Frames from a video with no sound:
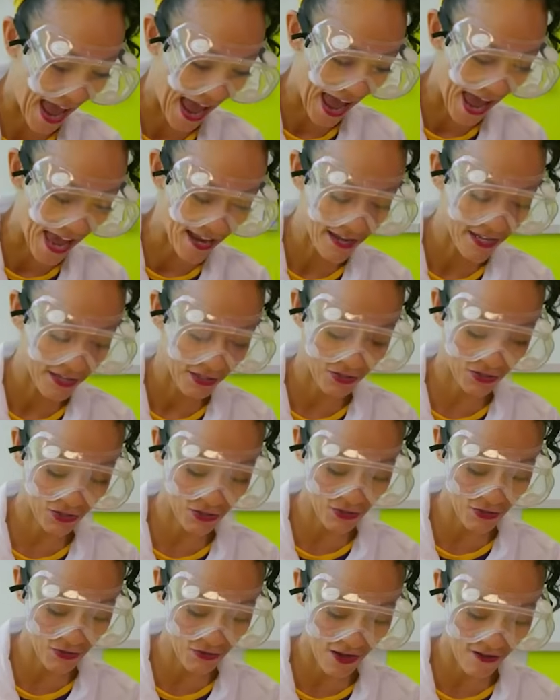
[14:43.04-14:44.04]
add
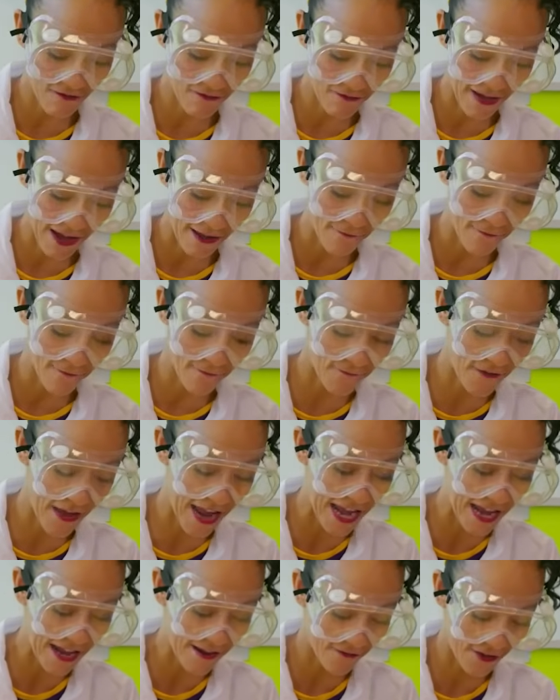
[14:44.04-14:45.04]
two of my
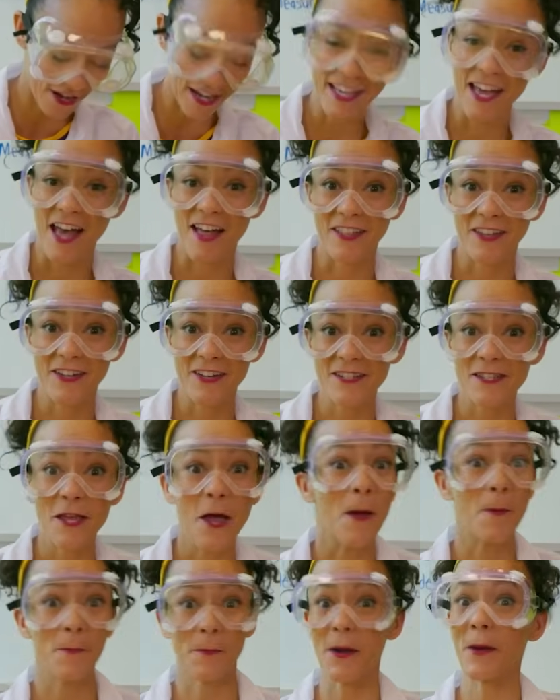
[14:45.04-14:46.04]
favorite colors,
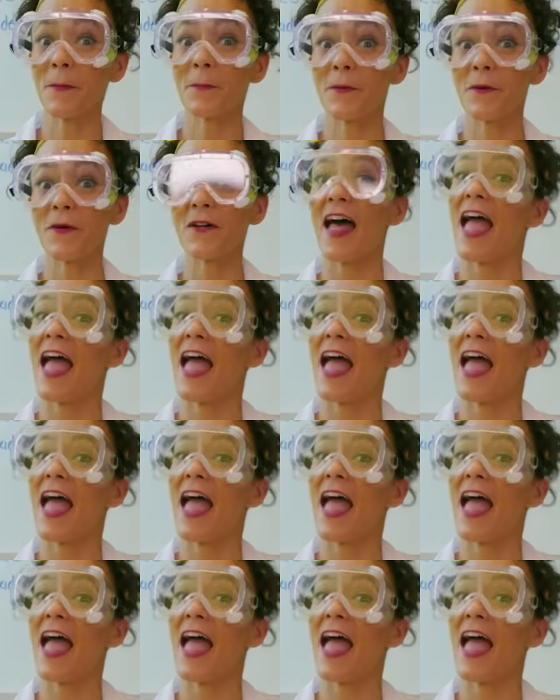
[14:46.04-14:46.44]
purple